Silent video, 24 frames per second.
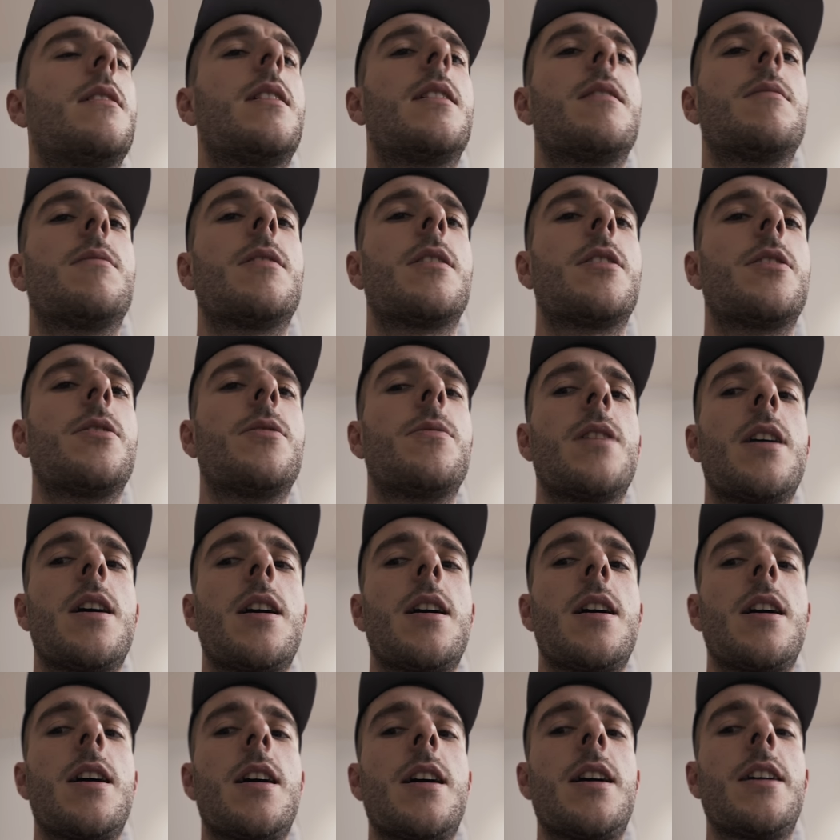Anyone who
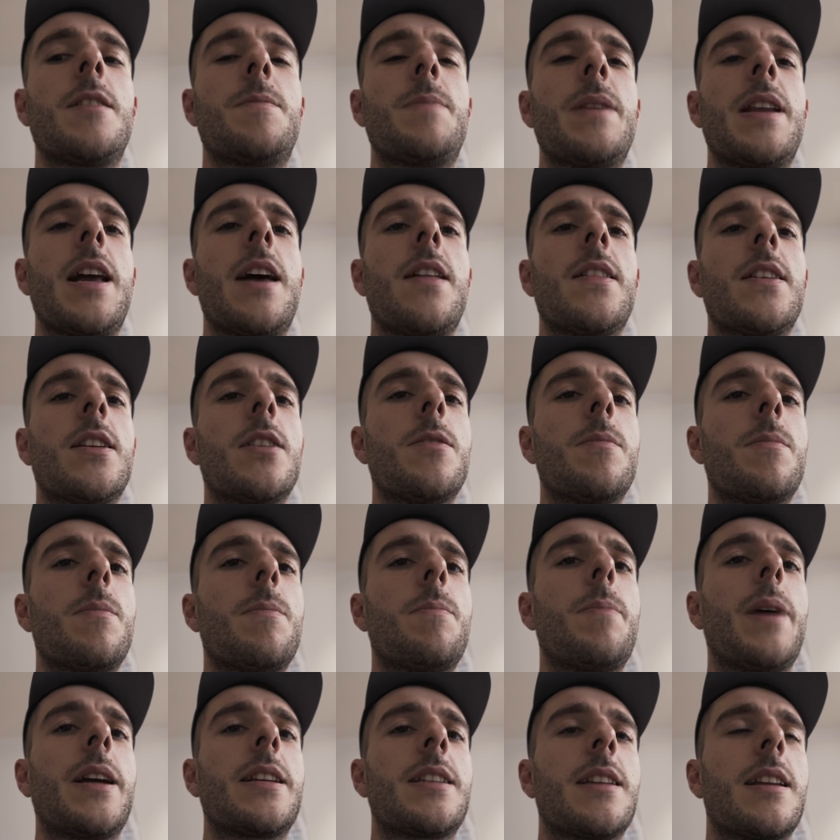has been out of the
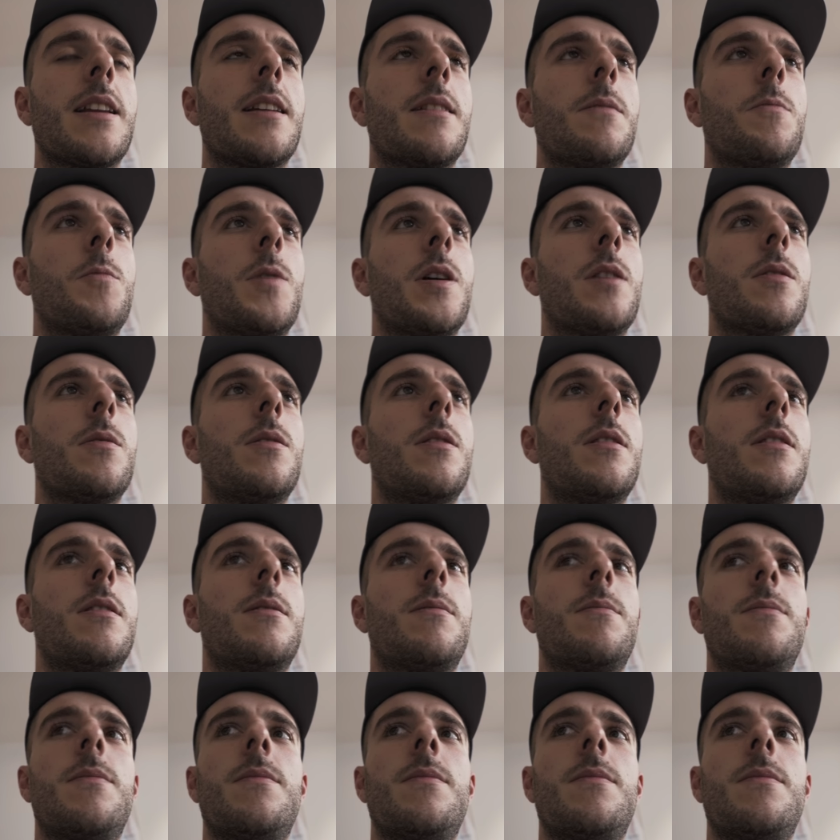loop, basically Will